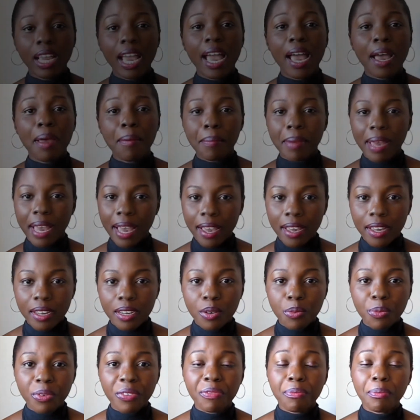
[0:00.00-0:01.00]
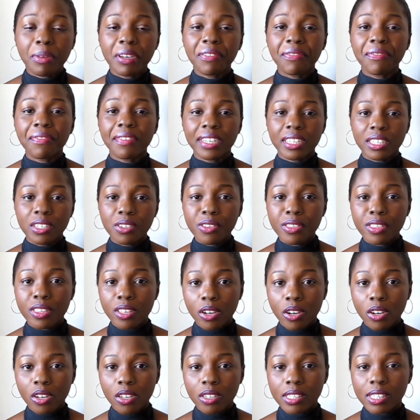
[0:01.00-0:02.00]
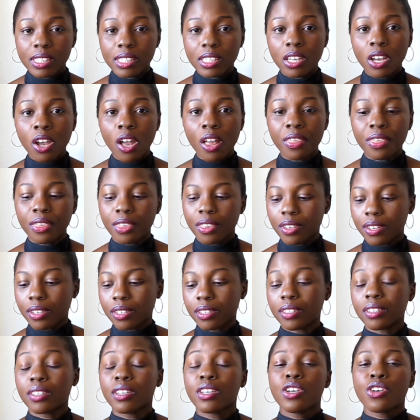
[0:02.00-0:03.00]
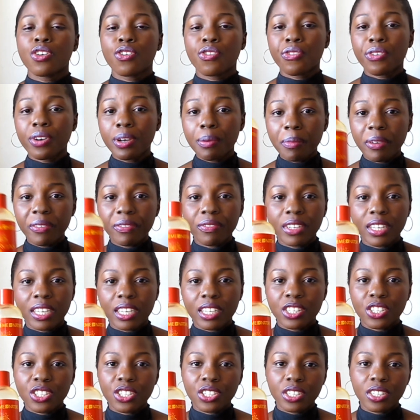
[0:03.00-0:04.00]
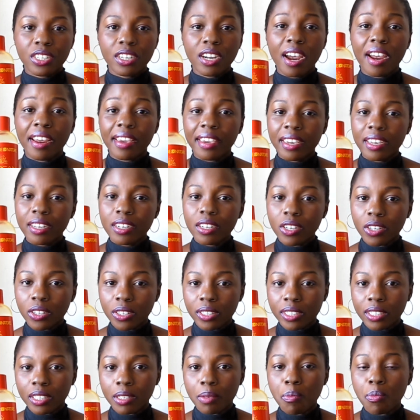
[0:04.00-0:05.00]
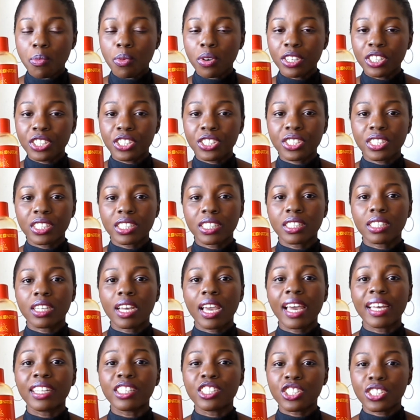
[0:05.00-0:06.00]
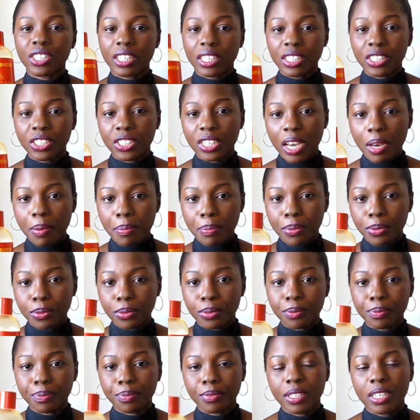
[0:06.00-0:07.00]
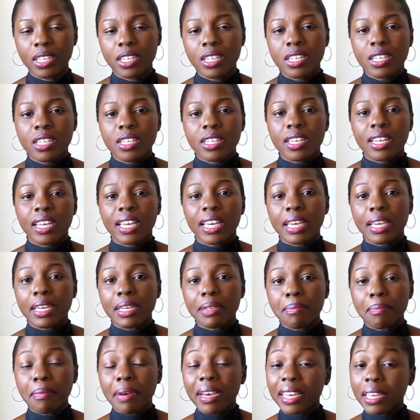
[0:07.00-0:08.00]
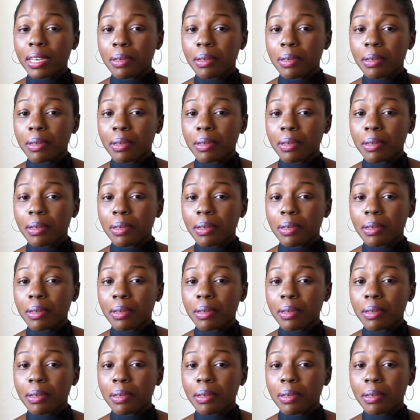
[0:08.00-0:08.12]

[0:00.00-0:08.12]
I'm back with my final thoughts on the Creme of Nature Argan Oil Moisture and Shine Shampoo. In my